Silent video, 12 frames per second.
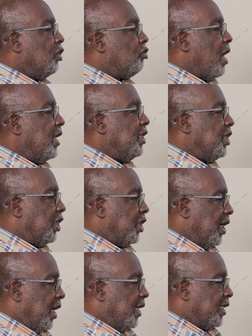
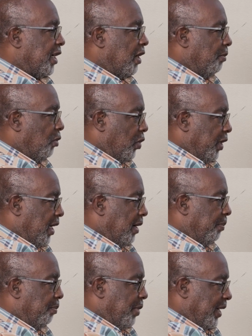transitional
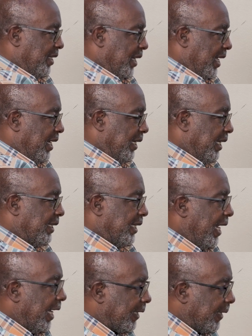ceremonial president is
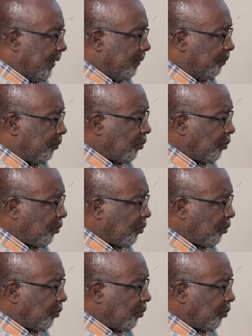selected.